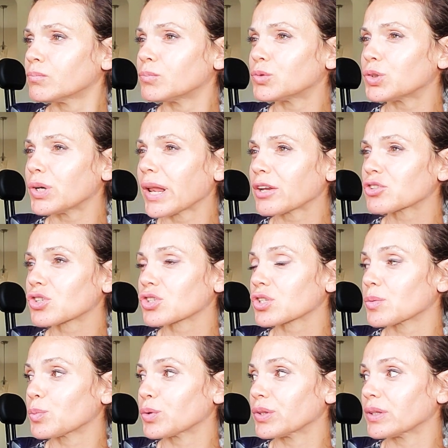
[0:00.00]

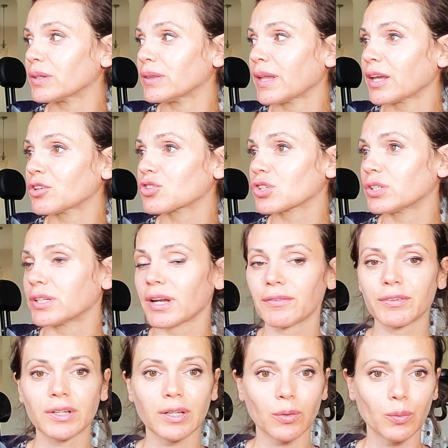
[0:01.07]
relationship with nature and
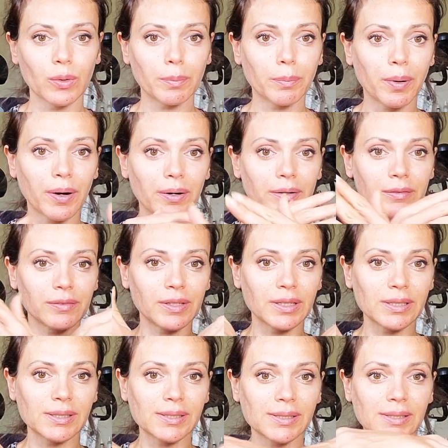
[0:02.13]
everything we're part of
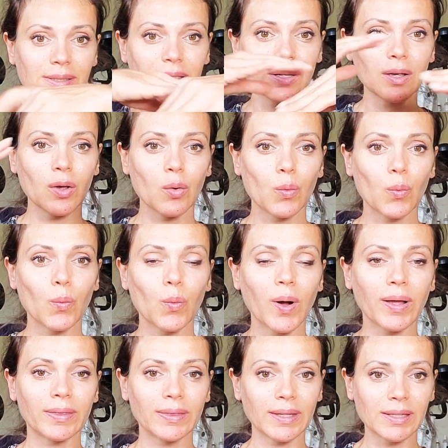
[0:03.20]
this
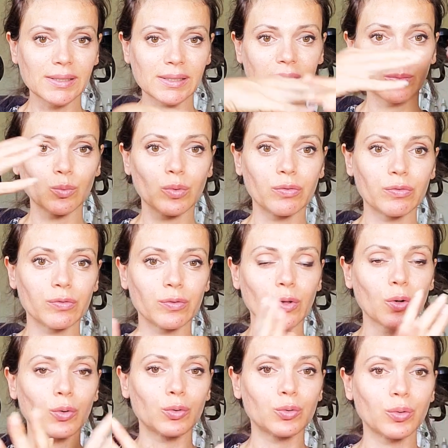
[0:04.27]
oneness and we
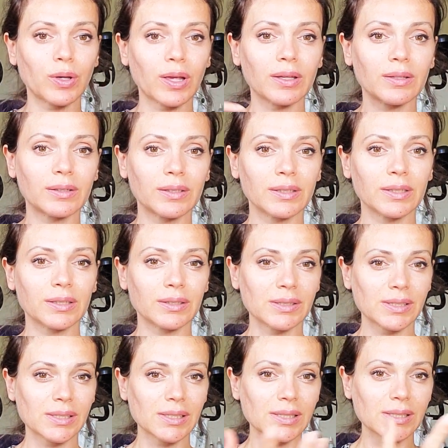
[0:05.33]
flow together and there
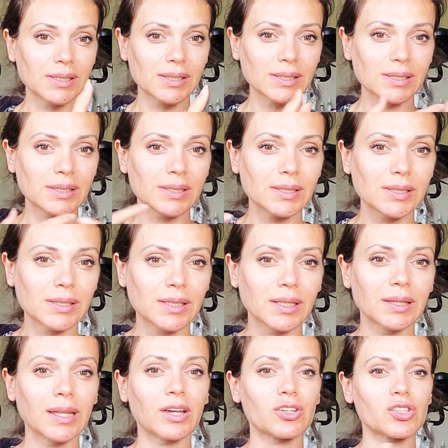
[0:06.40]
is this
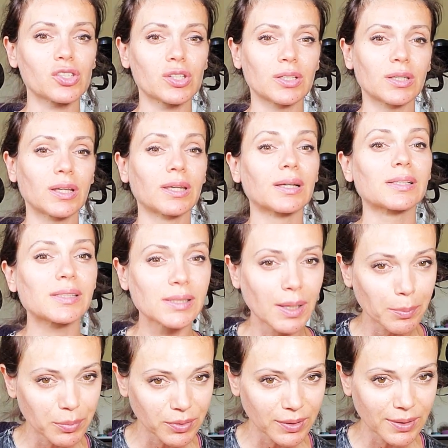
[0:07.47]
connection and
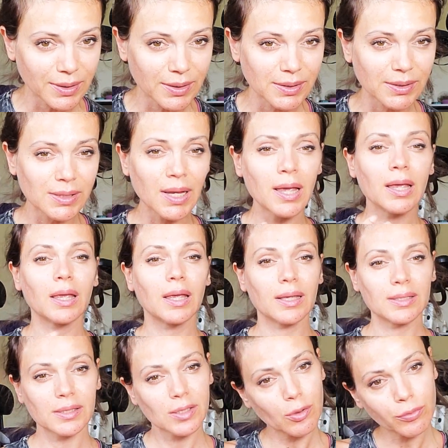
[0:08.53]
acceptance
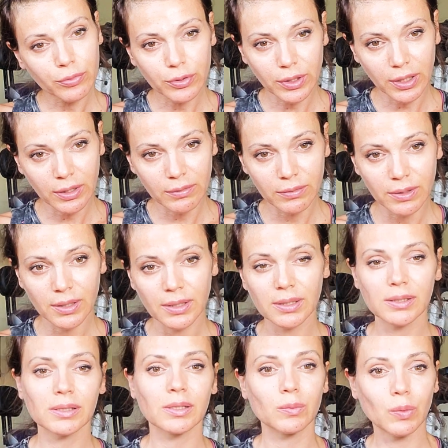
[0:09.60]
and
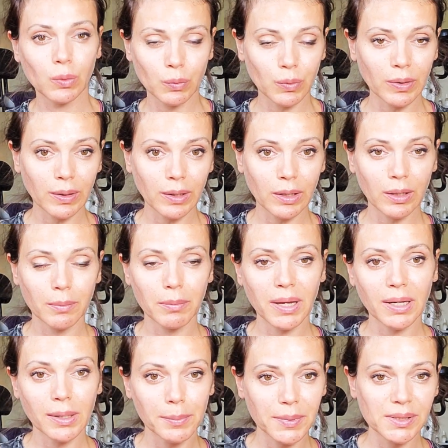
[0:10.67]
self-forgiveness and when we uh,
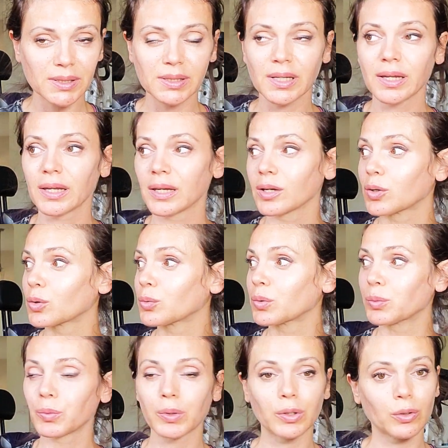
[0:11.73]
make a mistake or
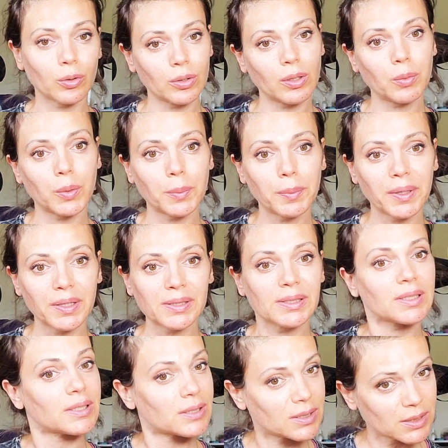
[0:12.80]
when we're not our best
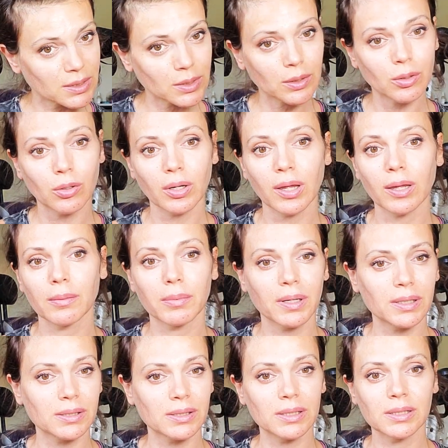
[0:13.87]
it's still okay
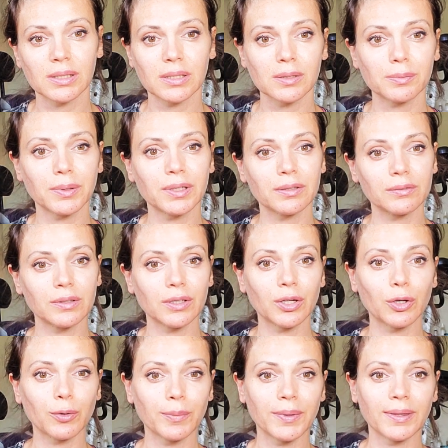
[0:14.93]
because this is part of the
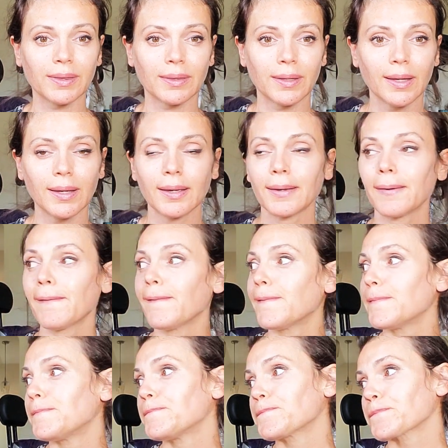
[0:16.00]
human
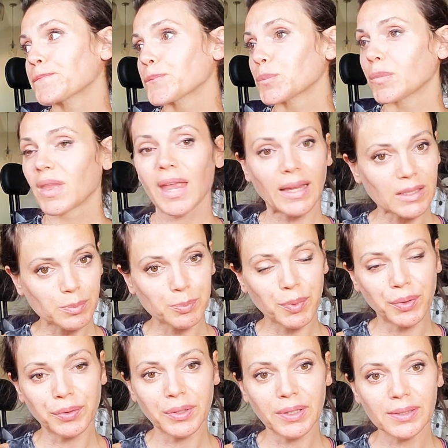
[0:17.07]

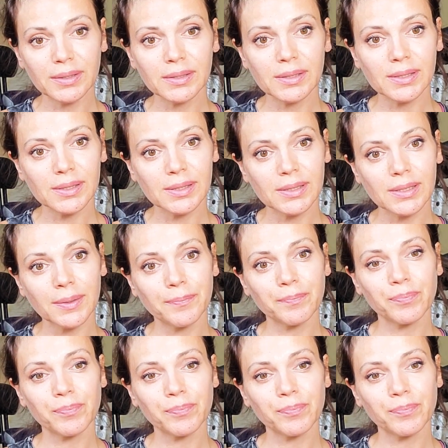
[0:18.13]
experience